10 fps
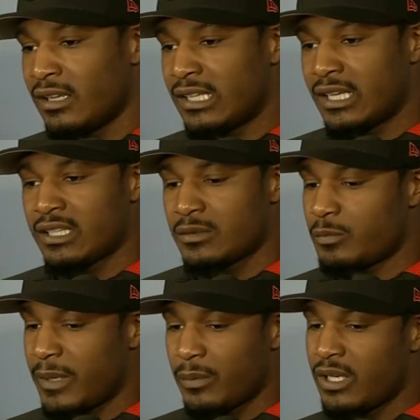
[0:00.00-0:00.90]
I
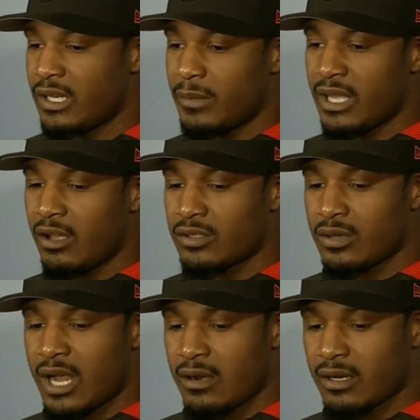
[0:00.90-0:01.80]
think people need to be held
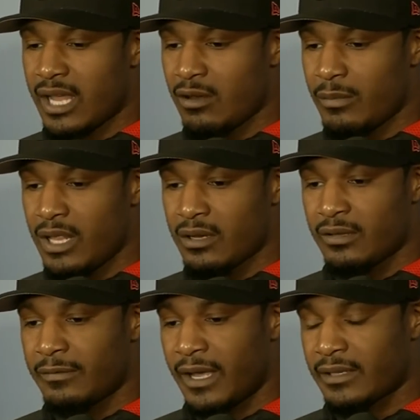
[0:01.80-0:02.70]
to a higher
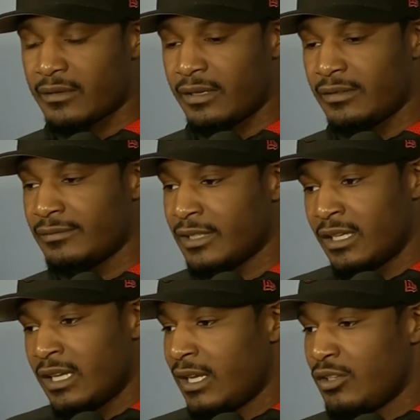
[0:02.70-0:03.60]
accountability factor. And
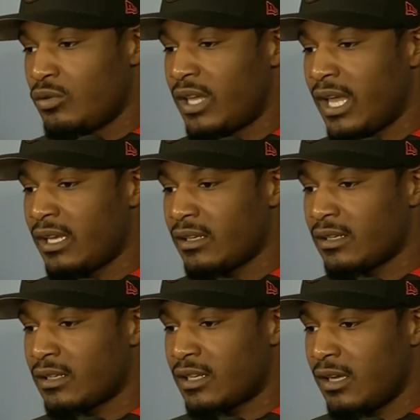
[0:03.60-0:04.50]
you can't
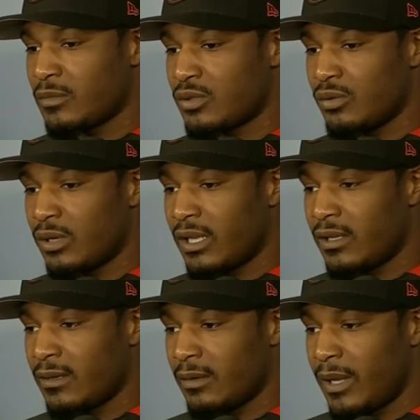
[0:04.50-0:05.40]
come to
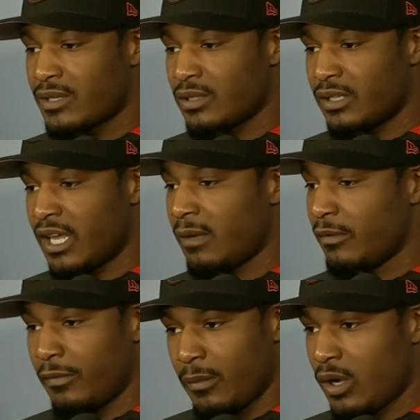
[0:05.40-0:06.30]
a major league game,
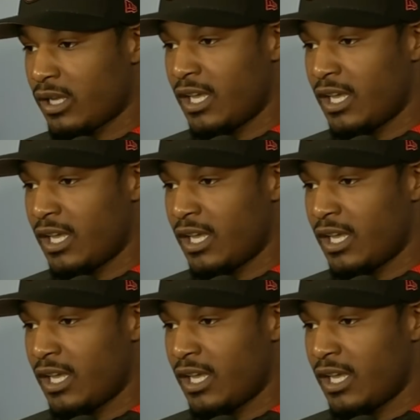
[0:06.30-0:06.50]
a football